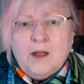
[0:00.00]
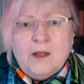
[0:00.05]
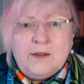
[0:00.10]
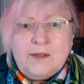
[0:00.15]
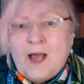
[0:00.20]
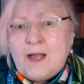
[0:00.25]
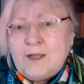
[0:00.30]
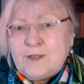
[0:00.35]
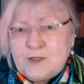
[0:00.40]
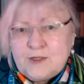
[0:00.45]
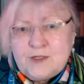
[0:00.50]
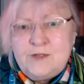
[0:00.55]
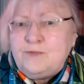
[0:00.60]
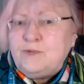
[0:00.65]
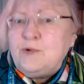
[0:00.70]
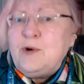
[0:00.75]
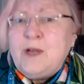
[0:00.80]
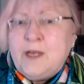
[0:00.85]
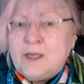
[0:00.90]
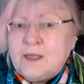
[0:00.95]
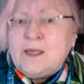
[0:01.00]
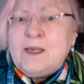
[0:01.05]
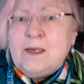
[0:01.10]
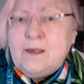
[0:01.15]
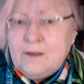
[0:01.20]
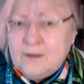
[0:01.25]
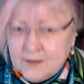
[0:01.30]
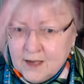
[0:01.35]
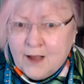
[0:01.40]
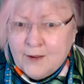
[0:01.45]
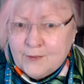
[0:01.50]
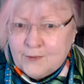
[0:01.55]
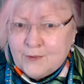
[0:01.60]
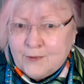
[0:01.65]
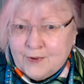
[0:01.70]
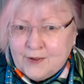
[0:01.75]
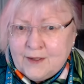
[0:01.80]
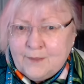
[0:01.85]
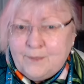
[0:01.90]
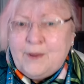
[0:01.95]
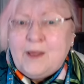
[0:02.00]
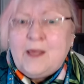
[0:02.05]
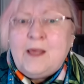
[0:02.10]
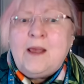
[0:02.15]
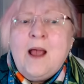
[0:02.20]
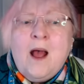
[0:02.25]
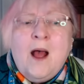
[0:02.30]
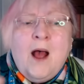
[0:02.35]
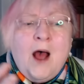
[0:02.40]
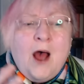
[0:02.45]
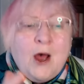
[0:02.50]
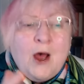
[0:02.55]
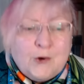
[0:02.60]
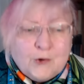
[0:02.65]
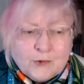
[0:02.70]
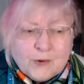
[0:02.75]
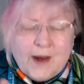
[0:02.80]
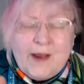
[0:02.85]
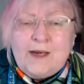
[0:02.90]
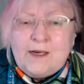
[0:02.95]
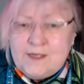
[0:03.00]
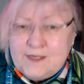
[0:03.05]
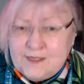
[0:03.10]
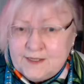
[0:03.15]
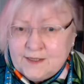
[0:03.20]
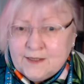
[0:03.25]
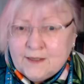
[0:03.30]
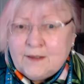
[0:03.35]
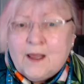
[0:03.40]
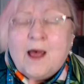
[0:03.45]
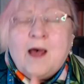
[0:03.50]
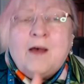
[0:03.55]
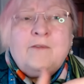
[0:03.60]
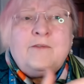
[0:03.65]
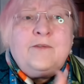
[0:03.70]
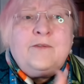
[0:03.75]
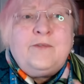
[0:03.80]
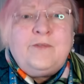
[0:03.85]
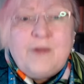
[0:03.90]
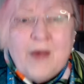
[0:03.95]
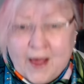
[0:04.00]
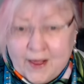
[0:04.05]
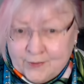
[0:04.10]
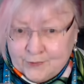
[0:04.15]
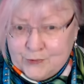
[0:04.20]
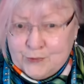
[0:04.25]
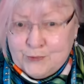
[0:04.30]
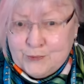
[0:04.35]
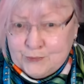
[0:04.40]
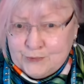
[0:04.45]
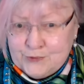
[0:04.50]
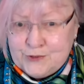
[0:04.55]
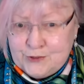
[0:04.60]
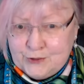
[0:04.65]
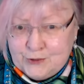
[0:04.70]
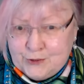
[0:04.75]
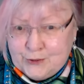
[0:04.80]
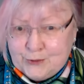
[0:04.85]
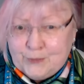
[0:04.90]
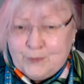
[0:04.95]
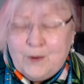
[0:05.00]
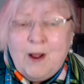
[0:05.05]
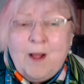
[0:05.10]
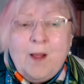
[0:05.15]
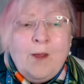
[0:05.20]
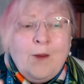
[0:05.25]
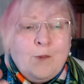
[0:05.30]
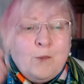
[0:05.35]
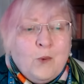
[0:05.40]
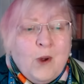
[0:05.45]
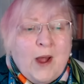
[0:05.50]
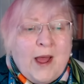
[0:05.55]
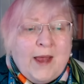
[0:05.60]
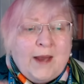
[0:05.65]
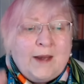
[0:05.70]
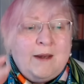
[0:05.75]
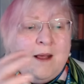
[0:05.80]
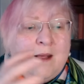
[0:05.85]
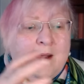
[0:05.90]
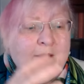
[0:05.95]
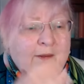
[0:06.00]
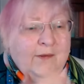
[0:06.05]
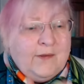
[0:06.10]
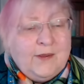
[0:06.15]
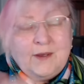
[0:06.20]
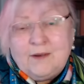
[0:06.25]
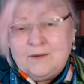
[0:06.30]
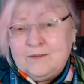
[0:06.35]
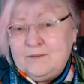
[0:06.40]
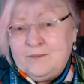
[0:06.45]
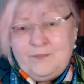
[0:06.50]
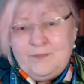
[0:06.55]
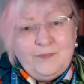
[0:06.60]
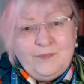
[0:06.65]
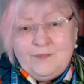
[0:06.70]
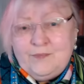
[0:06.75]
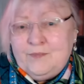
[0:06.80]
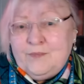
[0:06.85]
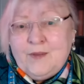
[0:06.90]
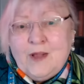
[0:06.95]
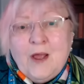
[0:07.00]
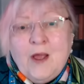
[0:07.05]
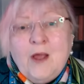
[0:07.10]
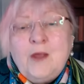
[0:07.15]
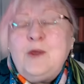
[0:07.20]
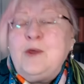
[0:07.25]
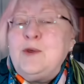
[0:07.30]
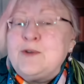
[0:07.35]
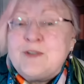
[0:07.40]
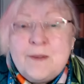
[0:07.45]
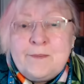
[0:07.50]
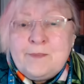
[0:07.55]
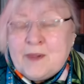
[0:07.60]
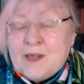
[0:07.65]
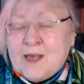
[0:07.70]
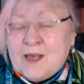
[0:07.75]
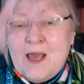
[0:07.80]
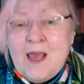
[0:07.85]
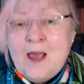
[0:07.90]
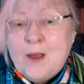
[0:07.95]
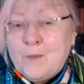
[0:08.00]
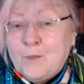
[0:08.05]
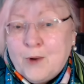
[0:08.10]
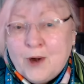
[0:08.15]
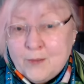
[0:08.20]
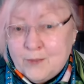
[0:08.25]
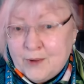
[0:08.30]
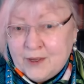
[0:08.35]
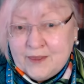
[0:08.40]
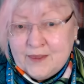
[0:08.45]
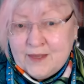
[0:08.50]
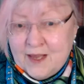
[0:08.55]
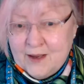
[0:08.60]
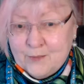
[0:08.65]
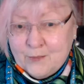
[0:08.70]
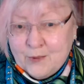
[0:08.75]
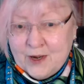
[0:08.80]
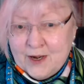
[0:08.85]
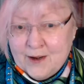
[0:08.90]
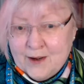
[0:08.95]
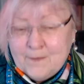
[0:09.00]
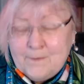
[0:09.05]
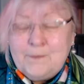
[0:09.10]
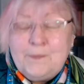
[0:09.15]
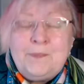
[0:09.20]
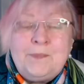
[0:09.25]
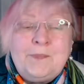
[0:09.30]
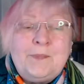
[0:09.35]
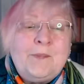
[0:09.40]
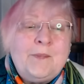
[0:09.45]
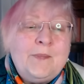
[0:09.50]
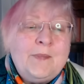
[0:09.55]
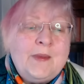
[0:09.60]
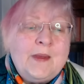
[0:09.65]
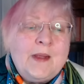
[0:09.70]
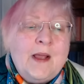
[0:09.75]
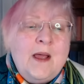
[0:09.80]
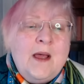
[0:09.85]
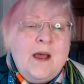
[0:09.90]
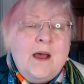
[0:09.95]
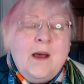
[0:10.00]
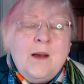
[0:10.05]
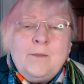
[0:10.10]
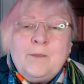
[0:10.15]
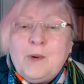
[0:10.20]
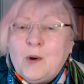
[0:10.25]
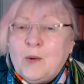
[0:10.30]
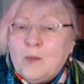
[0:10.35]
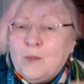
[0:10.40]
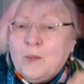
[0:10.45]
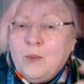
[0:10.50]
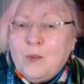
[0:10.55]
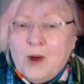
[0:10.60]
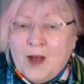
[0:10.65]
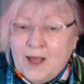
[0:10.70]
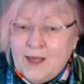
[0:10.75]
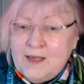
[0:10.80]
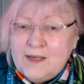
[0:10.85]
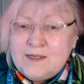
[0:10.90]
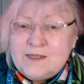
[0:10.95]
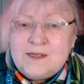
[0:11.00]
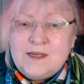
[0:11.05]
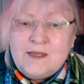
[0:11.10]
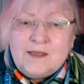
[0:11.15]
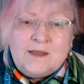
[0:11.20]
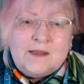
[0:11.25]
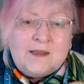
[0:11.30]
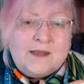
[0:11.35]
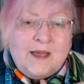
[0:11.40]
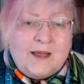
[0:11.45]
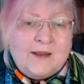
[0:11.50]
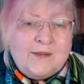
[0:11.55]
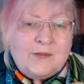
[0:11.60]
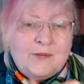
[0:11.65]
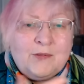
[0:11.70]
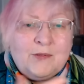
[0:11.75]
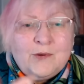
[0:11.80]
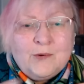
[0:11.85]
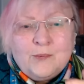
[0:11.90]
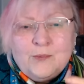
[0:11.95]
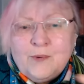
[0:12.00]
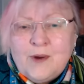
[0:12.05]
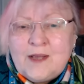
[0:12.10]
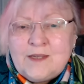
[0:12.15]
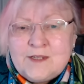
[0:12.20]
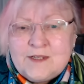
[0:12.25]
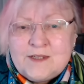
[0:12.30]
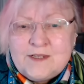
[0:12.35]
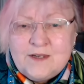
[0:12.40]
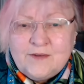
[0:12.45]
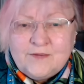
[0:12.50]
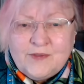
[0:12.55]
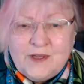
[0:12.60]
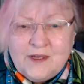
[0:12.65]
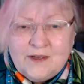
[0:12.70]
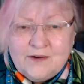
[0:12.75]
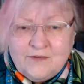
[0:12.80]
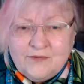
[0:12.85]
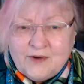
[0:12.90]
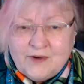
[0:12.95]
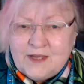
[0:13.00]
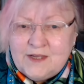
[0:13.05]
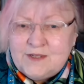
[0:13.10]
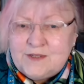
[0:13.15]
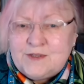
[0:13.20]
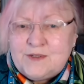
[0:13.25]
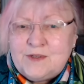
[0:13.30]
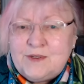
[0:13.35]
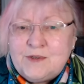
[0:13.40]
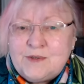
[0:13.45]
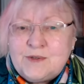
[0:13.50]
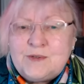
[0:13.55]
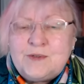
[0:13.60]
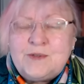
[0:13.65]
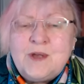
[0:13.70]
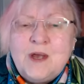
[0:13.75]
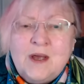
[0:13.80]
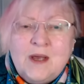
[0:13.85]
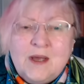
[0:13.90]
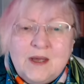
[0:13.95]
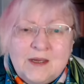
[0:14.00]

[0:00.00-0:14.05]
that's really not going to be a great deal of value to you when, you know, you simply can't wear what they wear. But why is it that the rest of the advice is